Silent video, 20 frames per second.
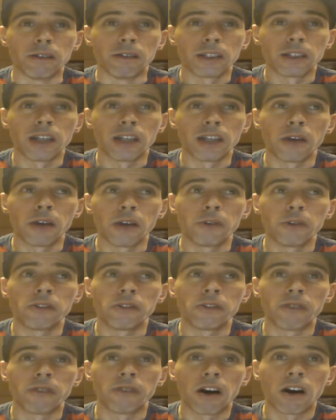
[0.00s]
You know, who's
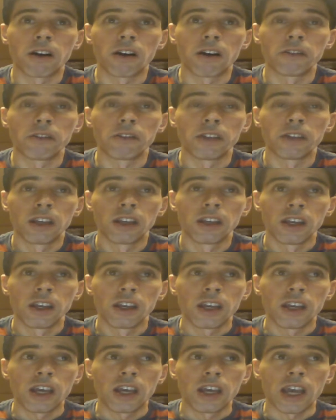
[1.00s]
involved,
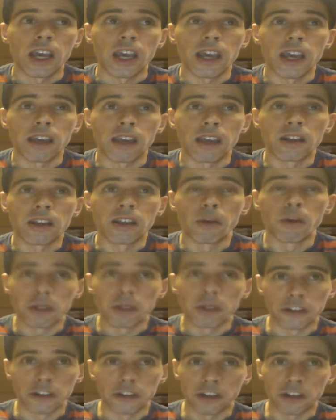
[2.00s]
you know,
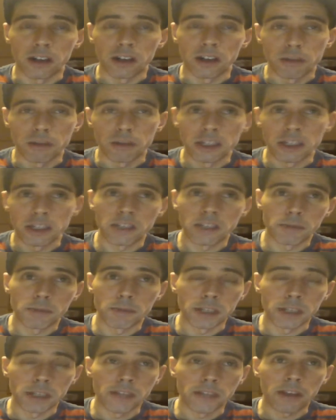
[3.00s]
with a certain
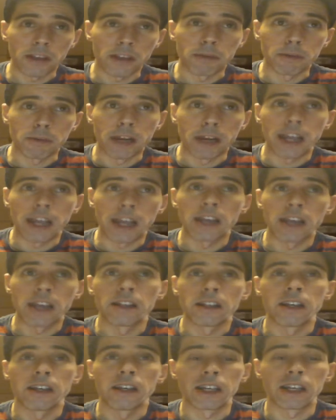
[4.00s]
specific
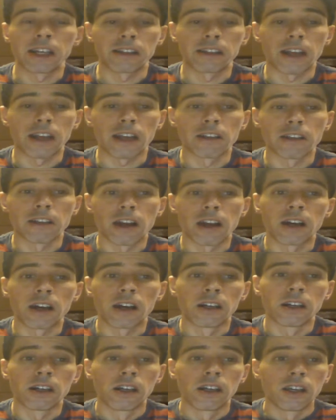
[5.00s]
brand, etc.
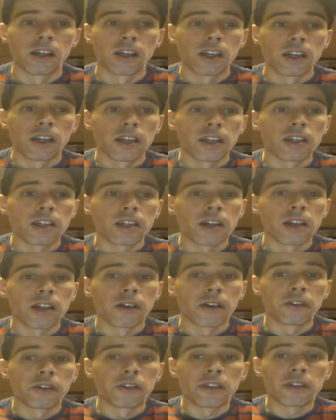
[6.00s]
You
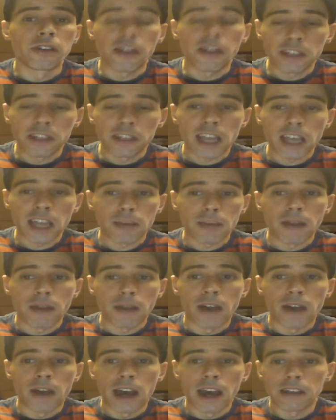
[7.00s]
know, so definitely take my
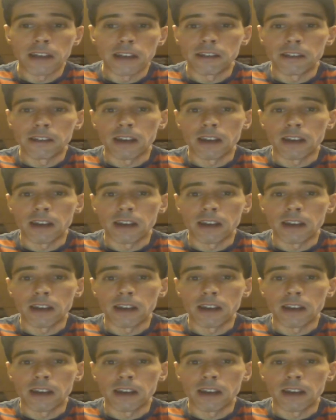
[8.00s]
advice.